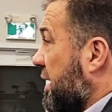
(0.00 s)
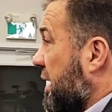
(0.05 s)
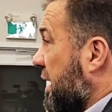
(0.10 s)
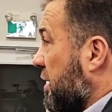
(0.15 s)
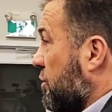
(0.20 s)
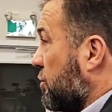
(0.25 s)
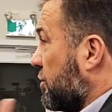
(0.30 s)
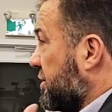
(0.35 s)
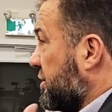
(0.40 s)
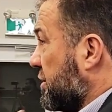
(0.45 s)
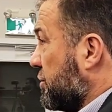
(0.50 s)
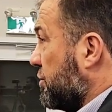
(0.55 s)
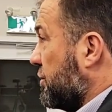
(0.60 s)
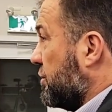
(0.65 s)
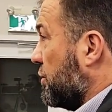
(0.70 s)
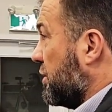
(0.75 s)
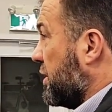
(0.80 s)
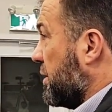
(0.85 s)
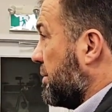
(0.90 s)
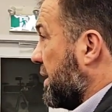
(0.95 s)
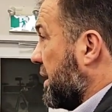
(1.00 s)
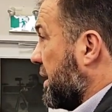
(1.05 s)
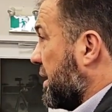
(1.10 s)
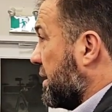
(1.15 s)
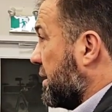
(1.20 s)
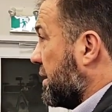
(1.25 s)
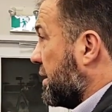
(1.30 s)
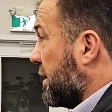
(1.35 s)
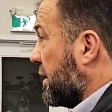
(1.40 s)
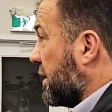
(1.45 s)
according to the
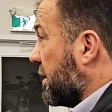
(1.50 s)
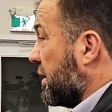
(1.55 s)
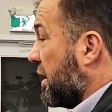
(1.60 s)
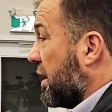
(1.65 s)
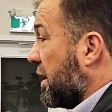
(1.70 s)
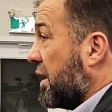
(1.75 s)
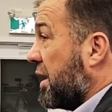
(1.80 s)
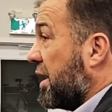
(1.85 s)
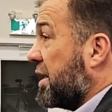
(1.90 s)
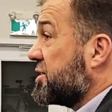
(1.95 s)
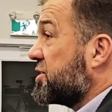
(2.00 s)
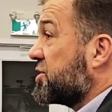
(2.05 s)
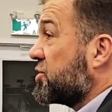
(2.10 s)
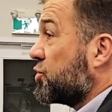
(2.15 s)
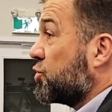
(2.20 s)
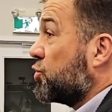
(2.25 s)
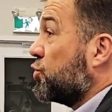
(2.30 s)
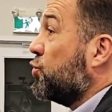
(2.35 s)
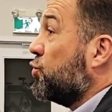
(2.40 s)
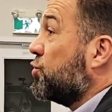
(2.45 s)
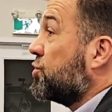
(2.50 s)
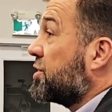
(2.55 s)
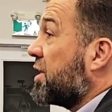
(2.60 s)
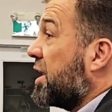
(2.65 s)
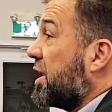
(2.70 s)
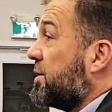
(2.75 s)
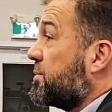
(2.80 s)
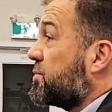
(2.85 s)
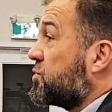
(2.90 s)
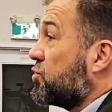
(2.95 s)
ulama, Allah has two
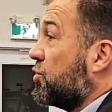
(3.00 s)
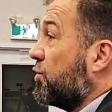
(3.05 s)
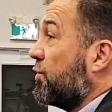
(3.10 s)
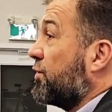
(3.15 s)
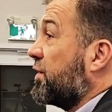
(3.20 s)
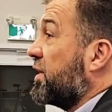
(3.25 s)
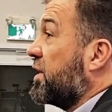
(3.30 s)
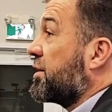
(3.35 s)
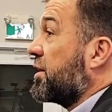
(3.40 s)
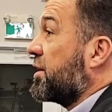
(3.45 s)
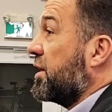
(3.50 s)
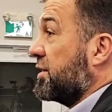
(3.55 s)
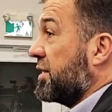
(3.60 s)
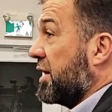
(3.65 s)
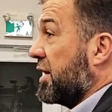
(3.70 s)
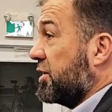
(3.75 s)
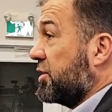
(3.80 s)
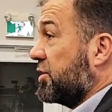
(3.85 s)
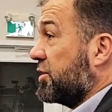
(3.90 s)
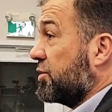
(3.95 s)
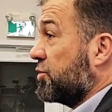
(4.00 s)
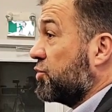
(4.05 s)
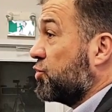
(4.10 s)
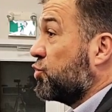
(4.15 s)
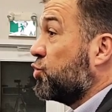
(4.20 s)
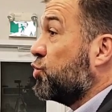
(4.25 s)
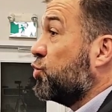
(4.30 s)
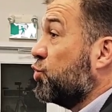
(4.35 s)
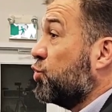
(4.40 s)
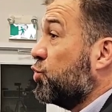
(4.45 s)
types of irada,
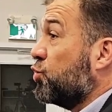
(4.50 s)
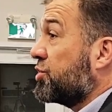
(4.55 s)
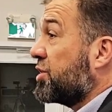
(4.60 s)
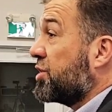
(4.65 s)
two